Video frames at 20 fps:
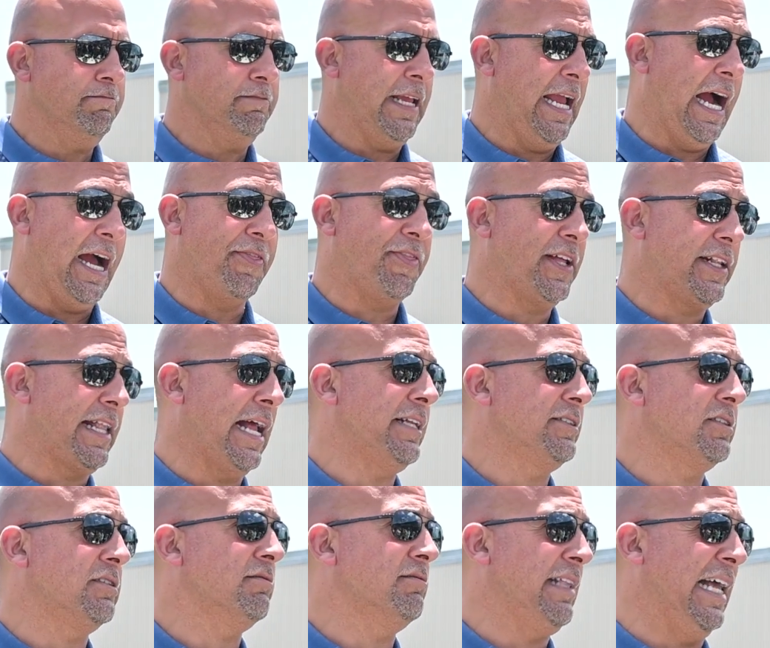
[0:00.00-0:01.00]
Yeah, I think
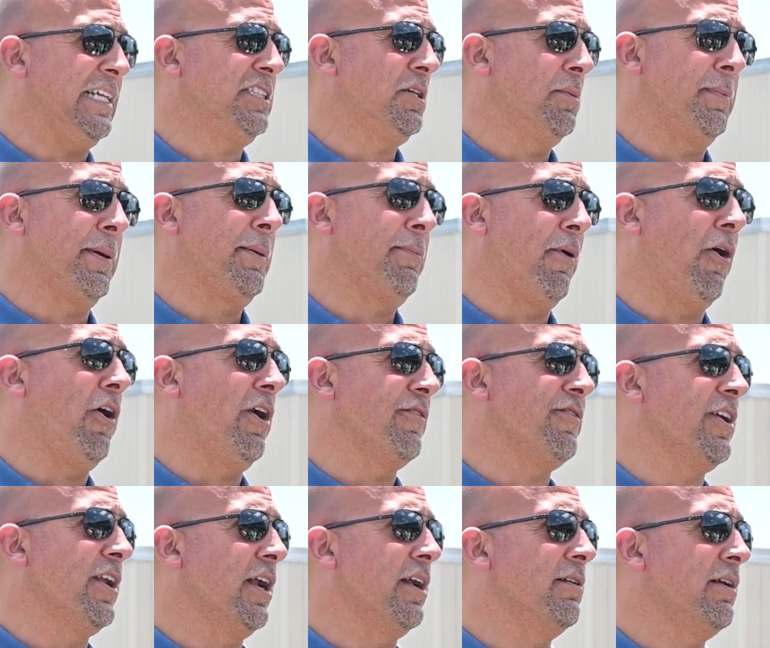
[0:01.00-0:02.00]
that's a big part of
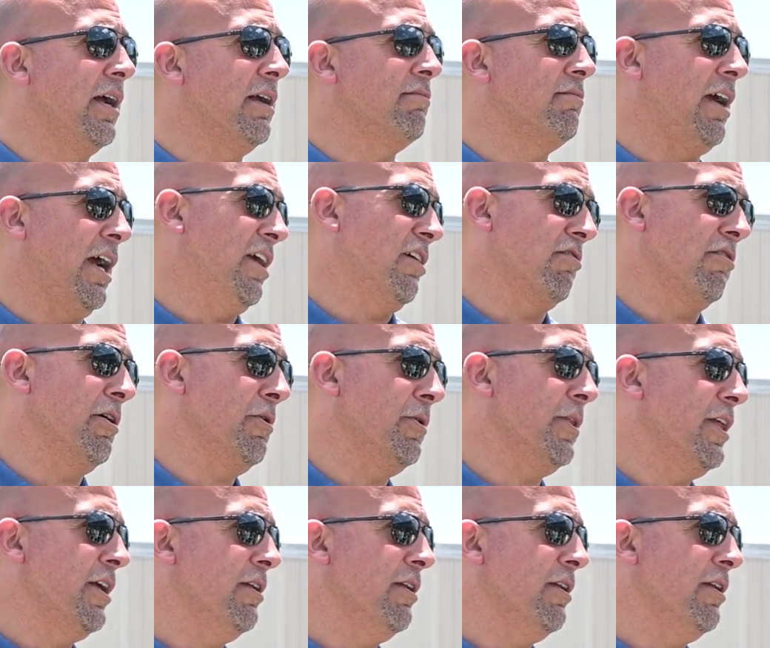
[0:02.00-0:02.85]
it. I agree with